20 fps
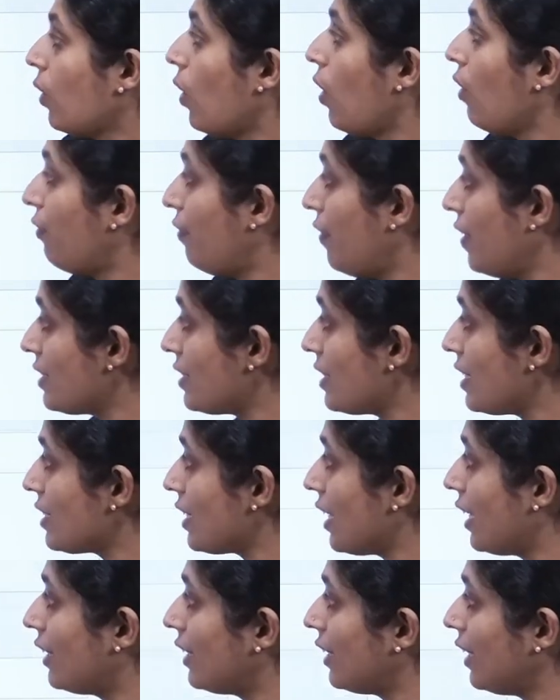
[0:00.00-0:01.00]
offences
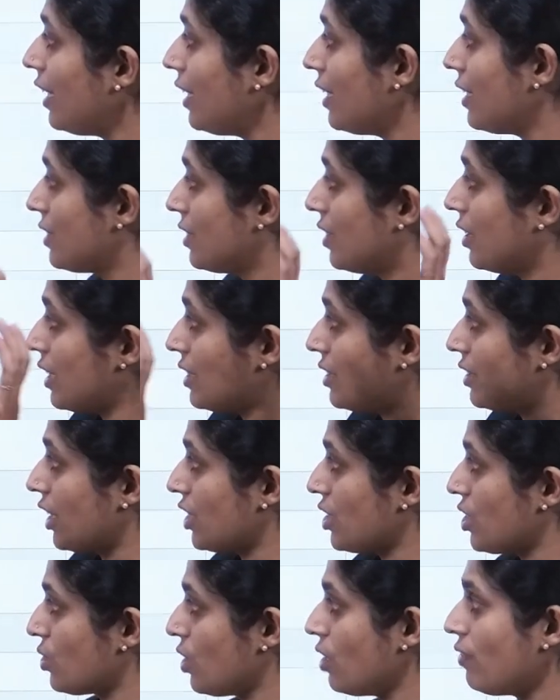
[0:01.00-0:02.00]
under certain
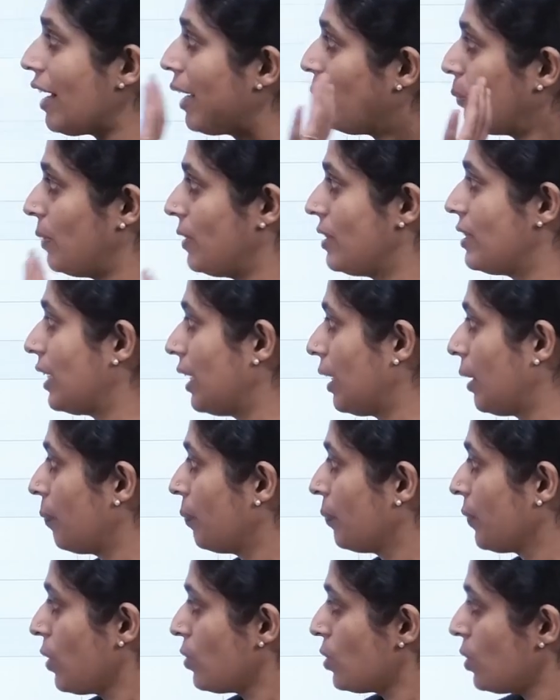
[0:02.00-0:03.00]
sections of IPC.
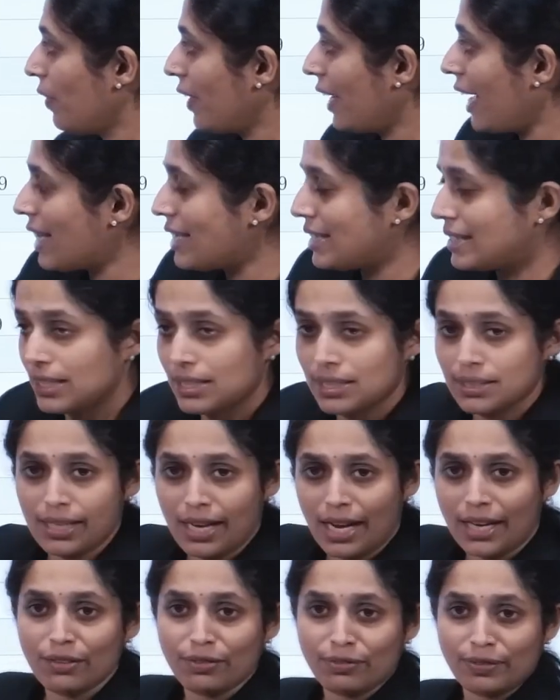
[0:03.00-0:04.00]
So, we can see
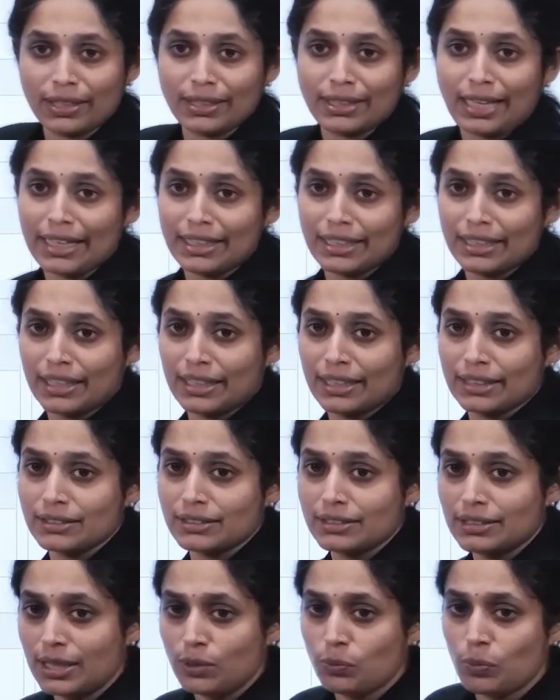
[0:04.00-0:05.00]
there are different categories,
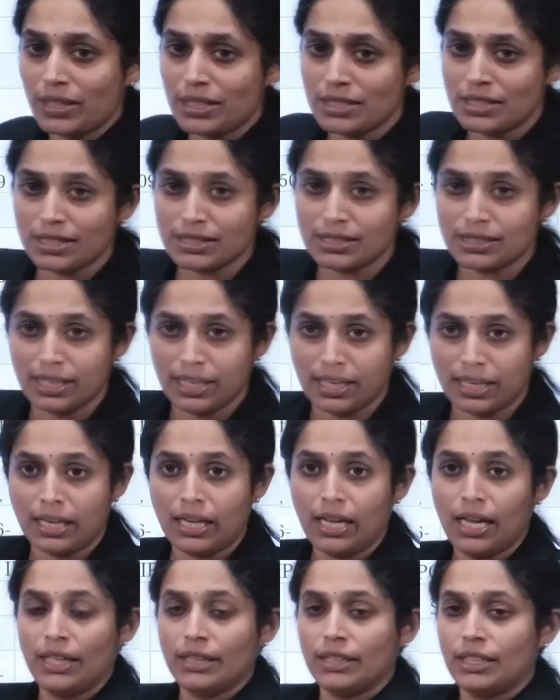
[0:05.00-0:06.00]
326A,
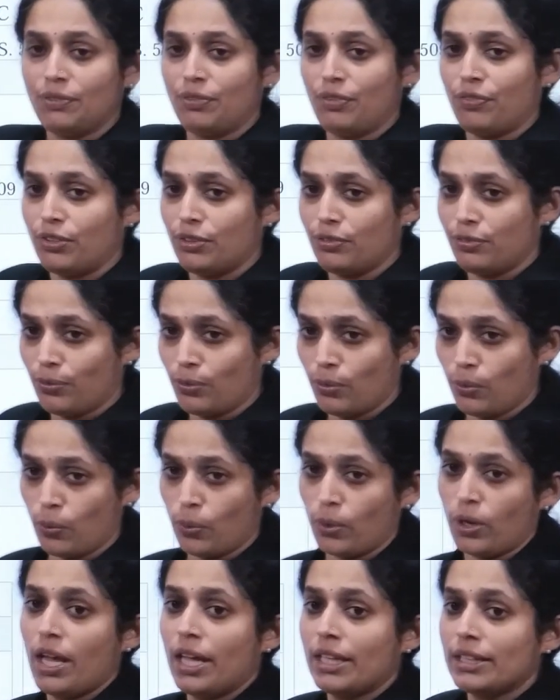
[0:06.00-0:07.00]

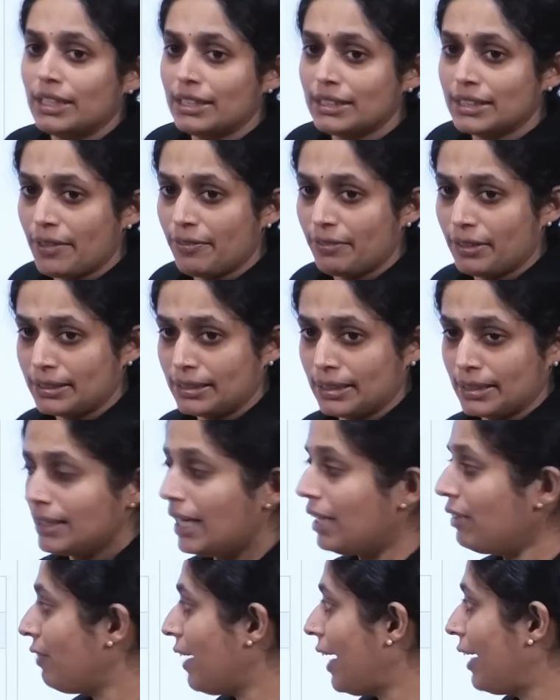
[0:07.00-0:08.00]
354, 376
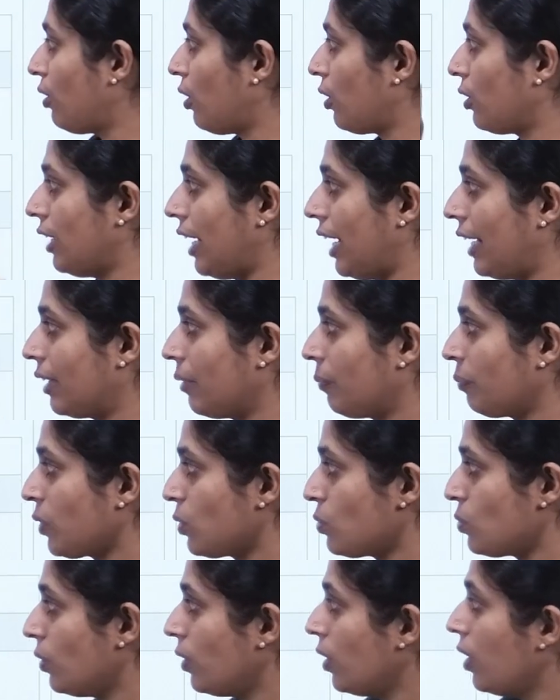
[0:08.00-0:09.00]
and 509.
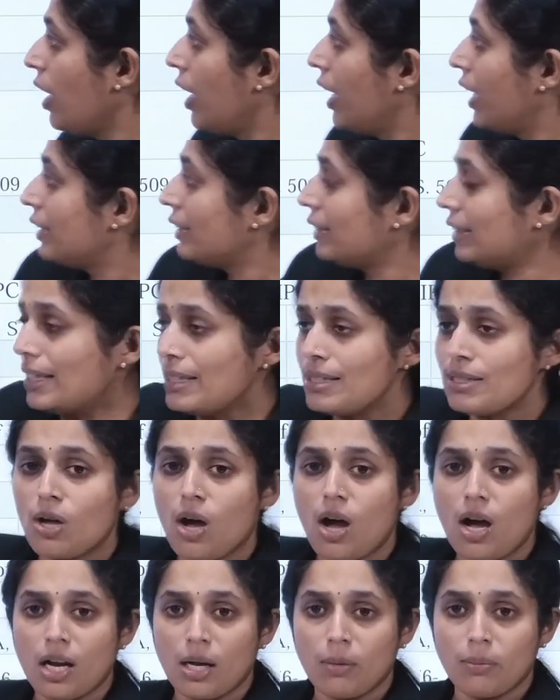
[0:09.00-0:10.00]
So, this
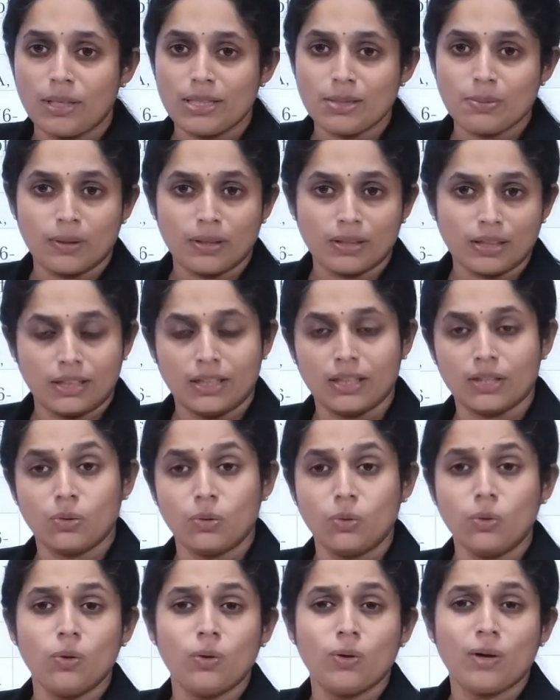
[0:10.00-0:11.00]
column is pertaining
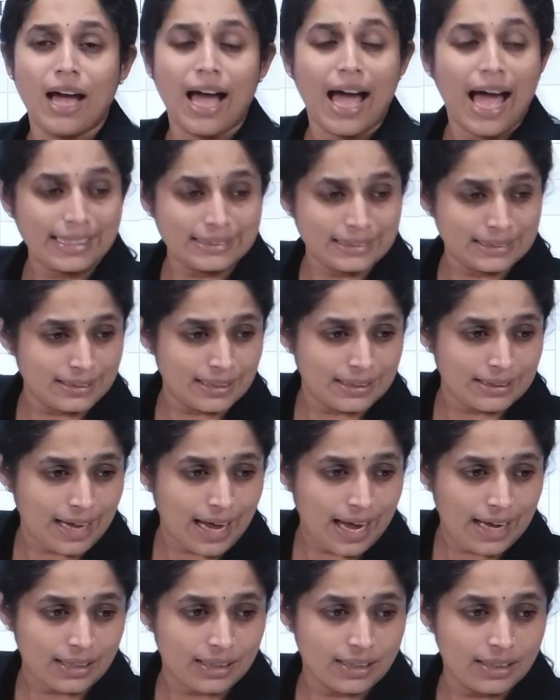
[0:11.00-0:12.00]
to acid
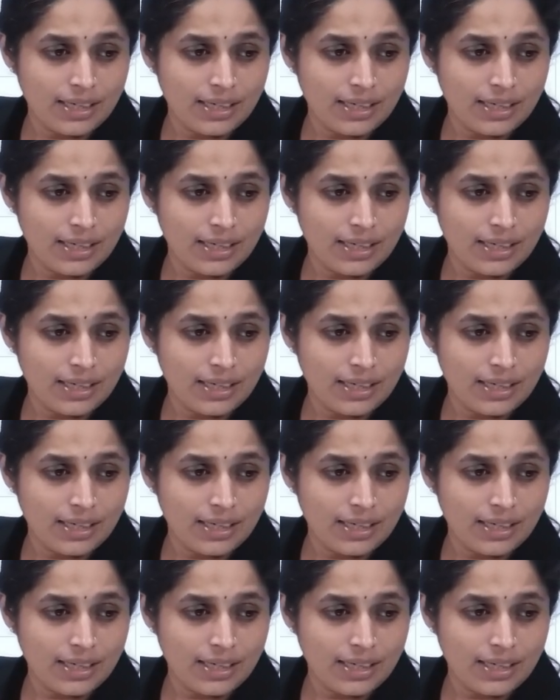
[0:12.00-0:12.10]
attack,